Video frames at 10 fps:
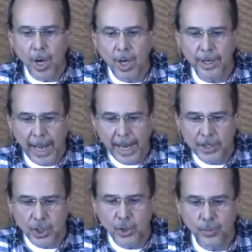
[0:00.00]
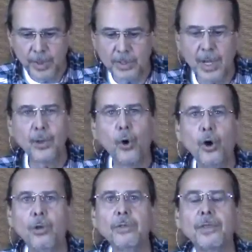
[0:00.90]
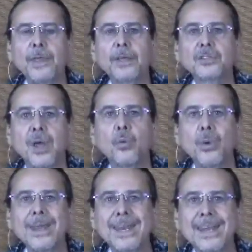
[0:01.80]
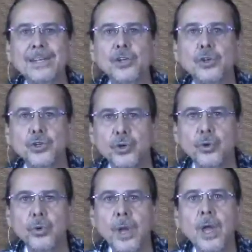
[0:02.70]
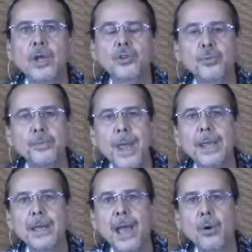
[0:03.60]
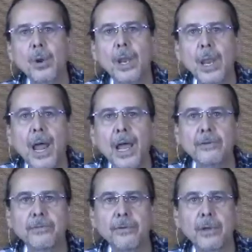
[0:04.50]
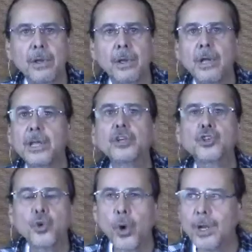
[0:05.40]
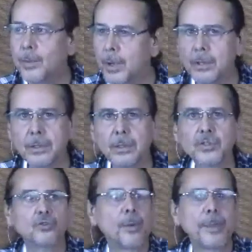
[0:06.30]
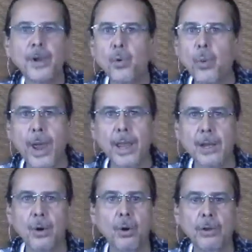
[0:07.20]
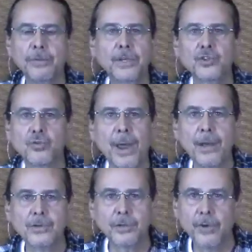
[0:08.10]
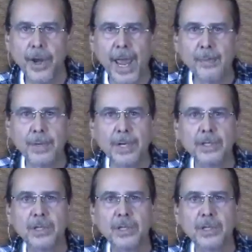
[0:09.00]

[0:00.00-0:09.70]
on as humans, all the things that we need to do to make our life enjoyable, stripping away all of these shrouds of unhappiness